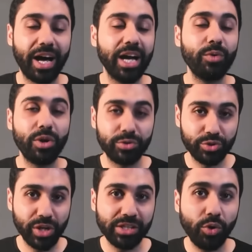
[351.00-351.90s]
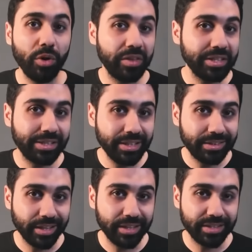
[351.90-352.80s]
I will also share all these
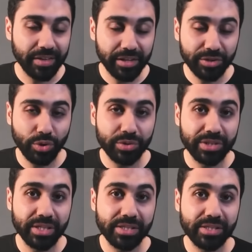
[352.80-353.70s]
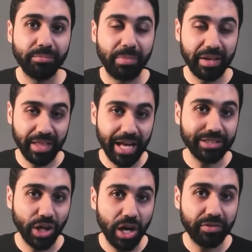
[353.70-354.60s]
details and the resources by the end
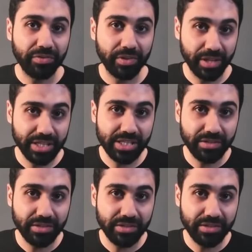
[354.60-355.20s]
of this